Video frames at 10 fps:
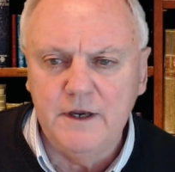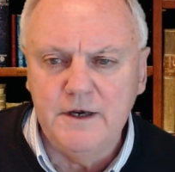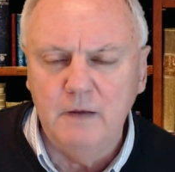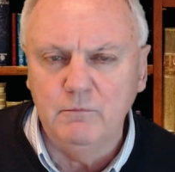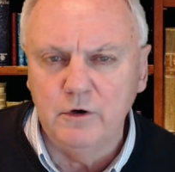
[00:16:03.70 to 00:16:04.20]

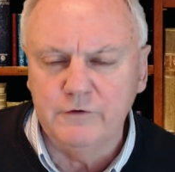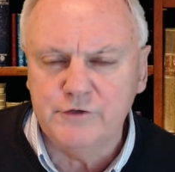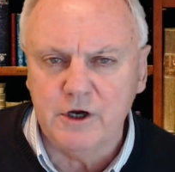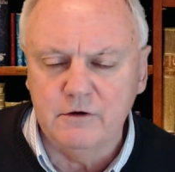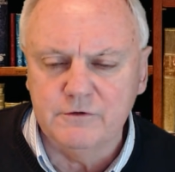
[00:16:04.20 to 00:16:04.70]
number of
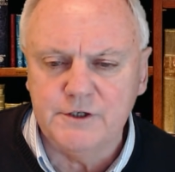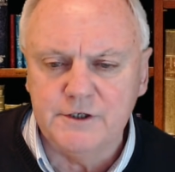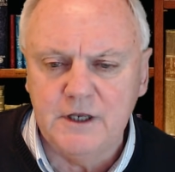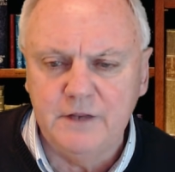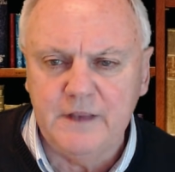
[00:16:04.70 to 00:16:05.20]
shares, the
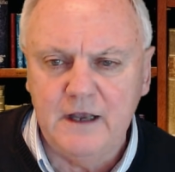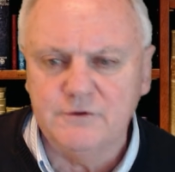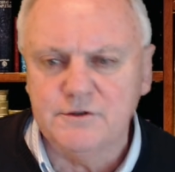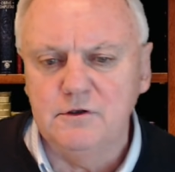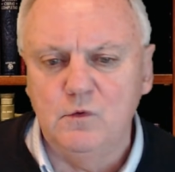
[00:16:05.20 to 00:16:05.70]

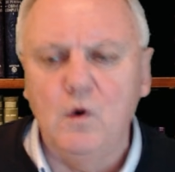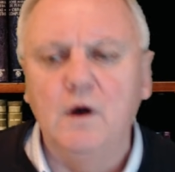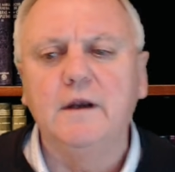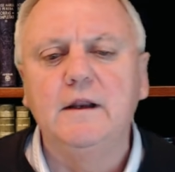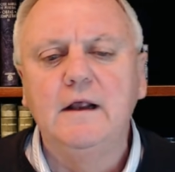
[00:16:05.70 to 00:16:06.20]
10,000 to
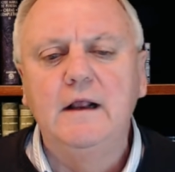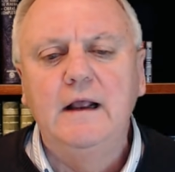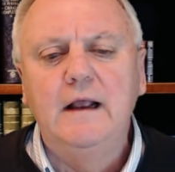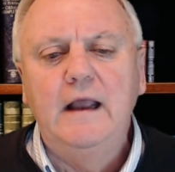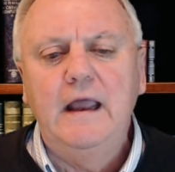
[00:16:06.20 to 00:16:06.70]
1.
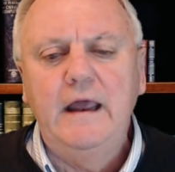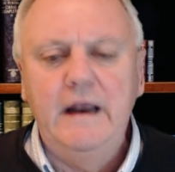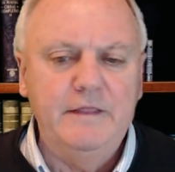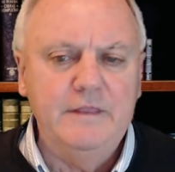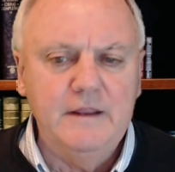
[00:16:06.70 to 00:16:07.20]
And
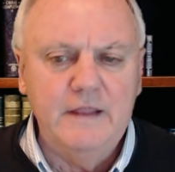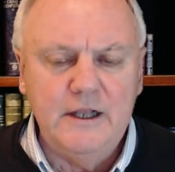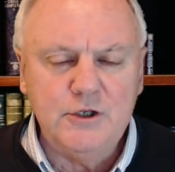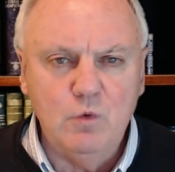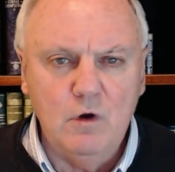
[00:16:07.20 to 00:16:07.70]
I think
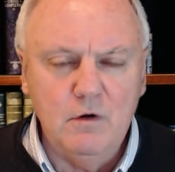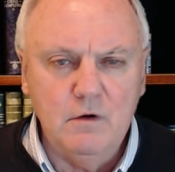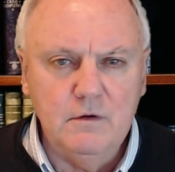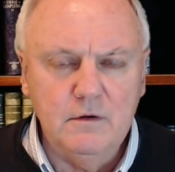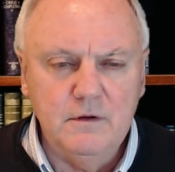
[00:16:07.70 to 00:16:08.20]
that's
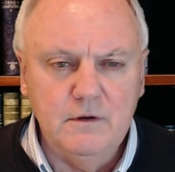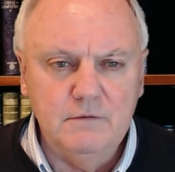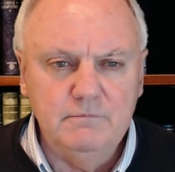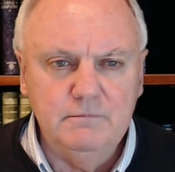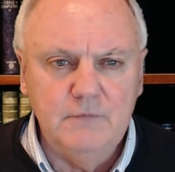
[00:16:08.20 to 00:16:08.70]
where
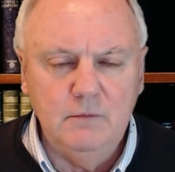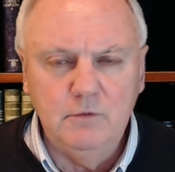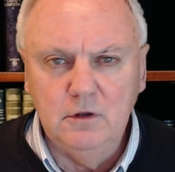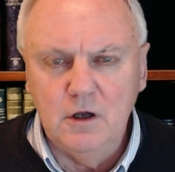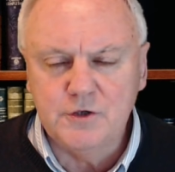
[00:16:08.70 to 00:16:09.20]

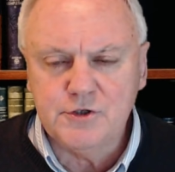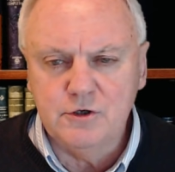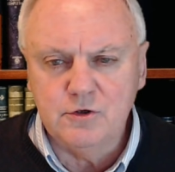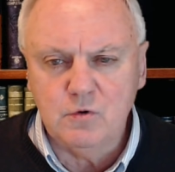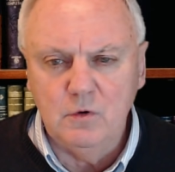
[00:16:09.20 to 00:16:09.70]
Humbl lost
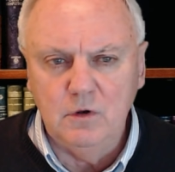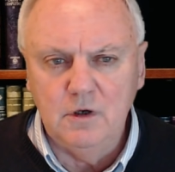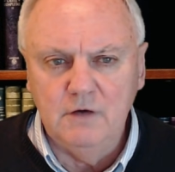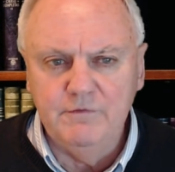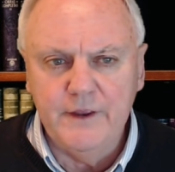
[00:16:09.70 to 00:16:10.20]
control
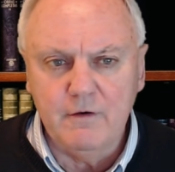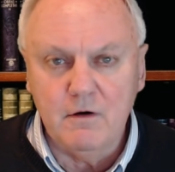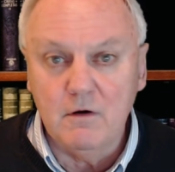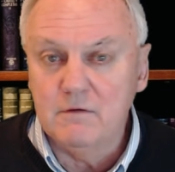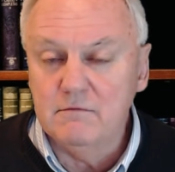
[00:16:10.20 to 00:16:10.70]
of
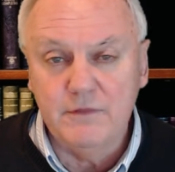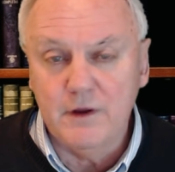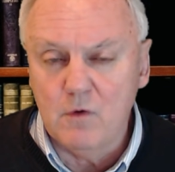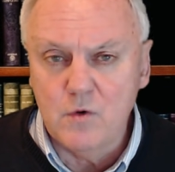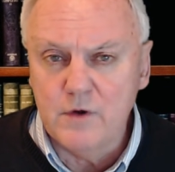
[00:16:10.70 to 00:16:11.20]
their
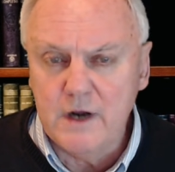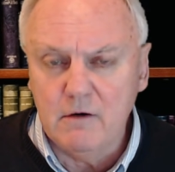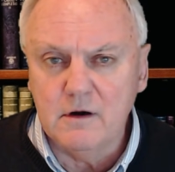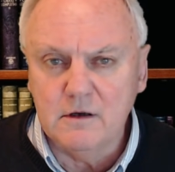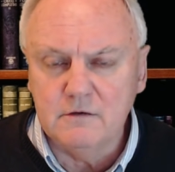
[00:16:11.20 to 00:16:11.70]
own
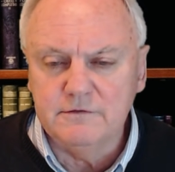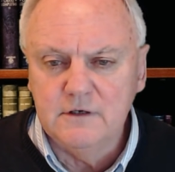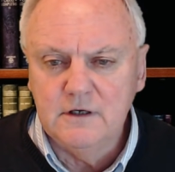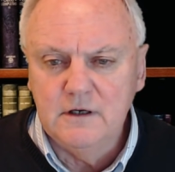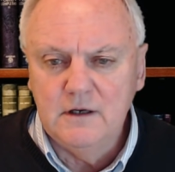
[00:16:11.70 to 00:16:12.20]
narrative.
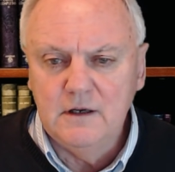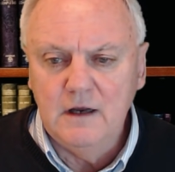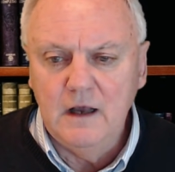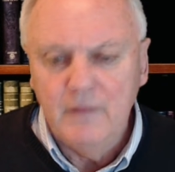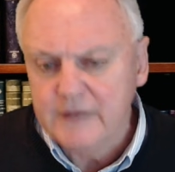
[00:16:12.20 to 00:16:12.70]

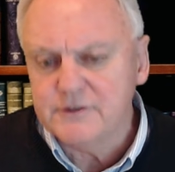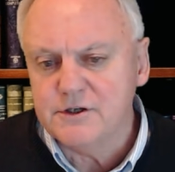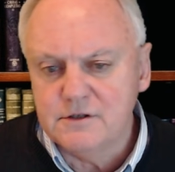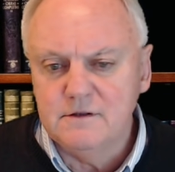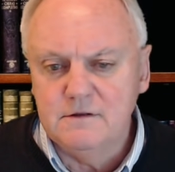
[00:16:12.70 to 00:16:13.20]
And
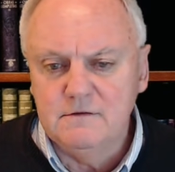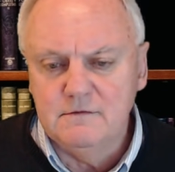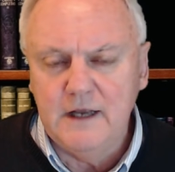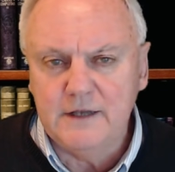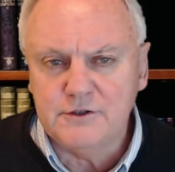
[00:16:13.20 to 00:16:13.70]
that's
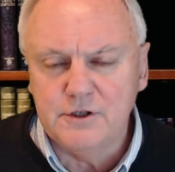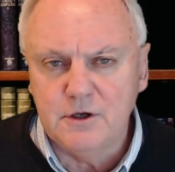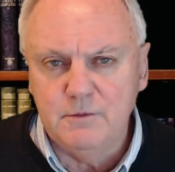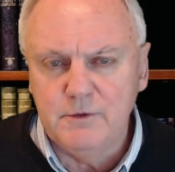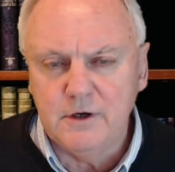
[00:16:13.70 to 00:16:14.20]
the
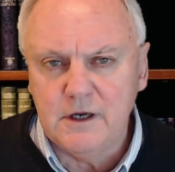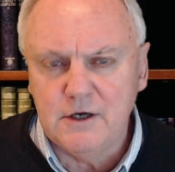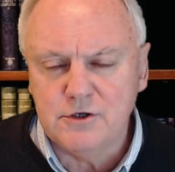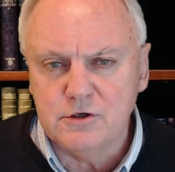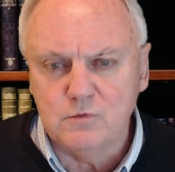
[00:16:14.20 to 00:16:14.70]

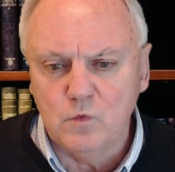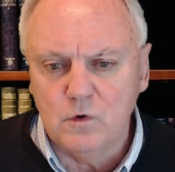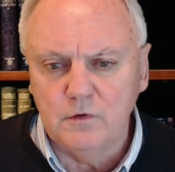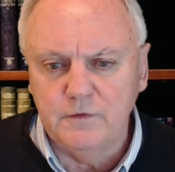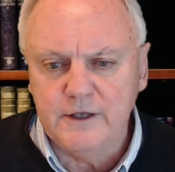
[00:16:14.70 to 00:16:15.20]
communication
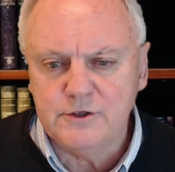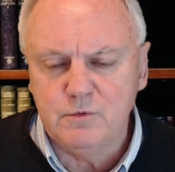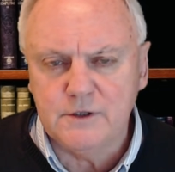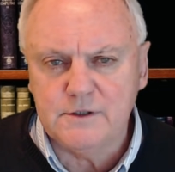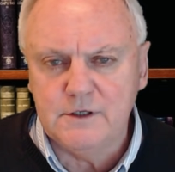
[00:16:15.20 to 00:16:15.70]
world. That's what,